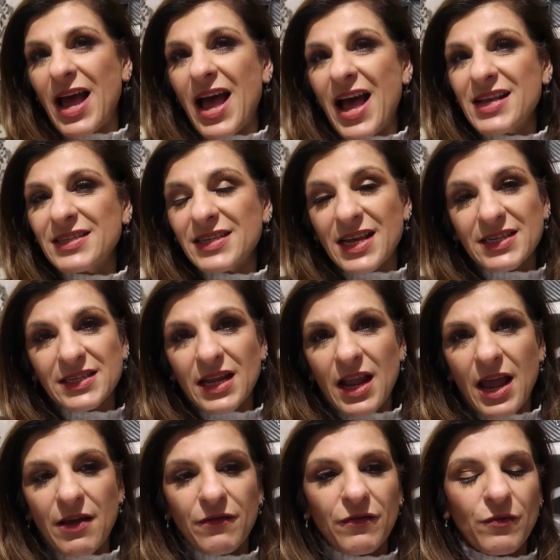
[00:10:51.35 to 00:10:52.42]
as is
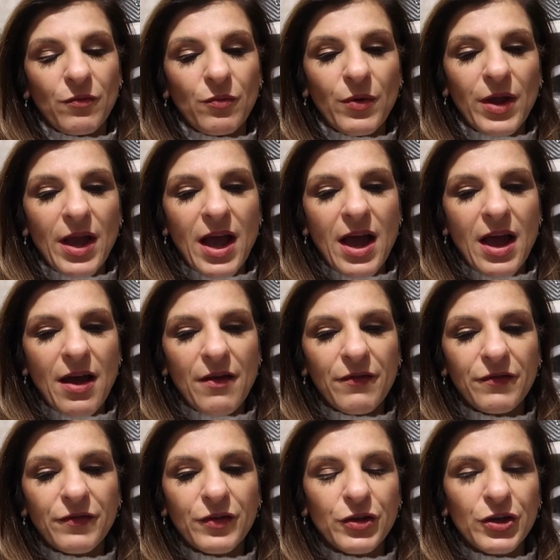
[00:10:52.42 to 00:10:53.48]
life, we
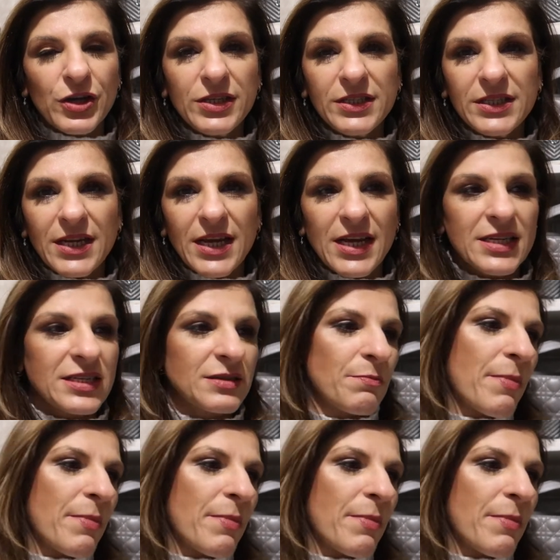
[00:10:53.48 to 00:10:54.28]
have good days,